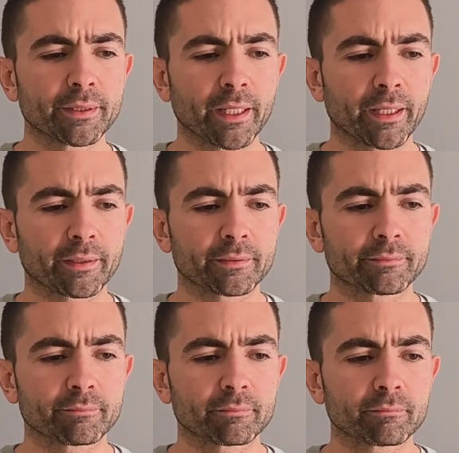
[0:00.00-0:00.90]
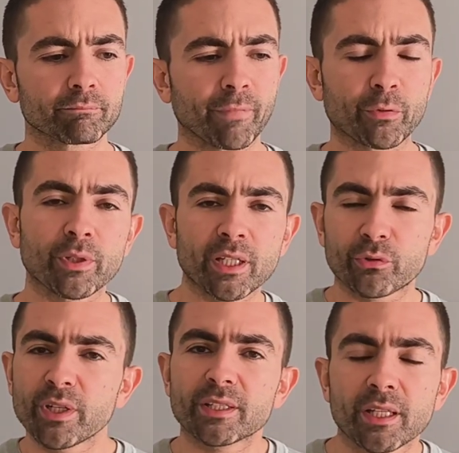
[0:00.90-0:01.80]
the between
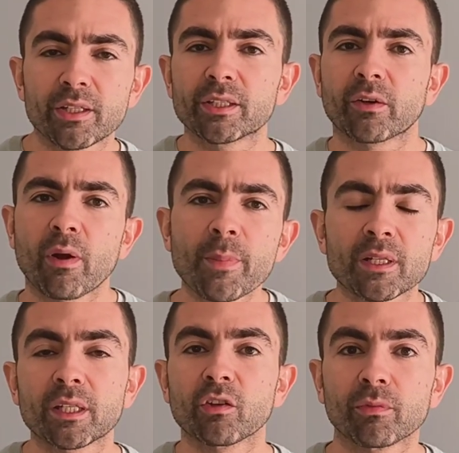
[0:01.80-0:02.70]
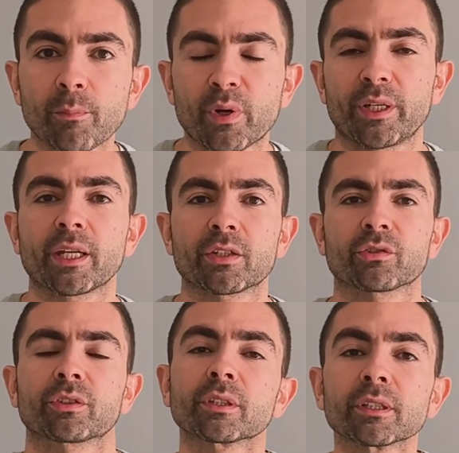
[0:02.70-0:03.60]
the trees the discrepancy of the
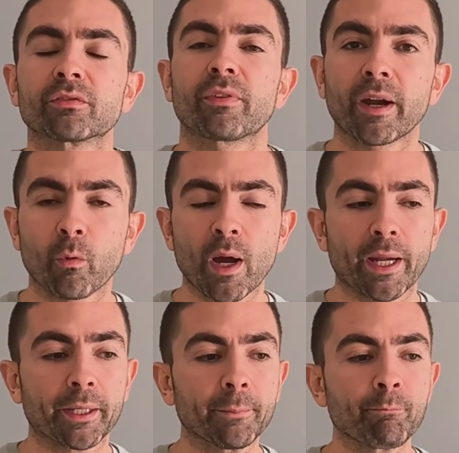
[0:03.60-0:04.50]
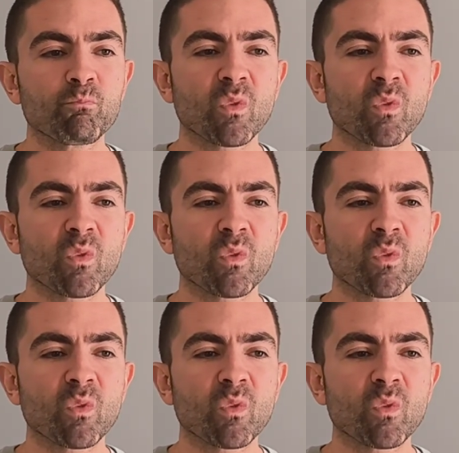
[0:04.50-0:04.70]
predictions it's very wide.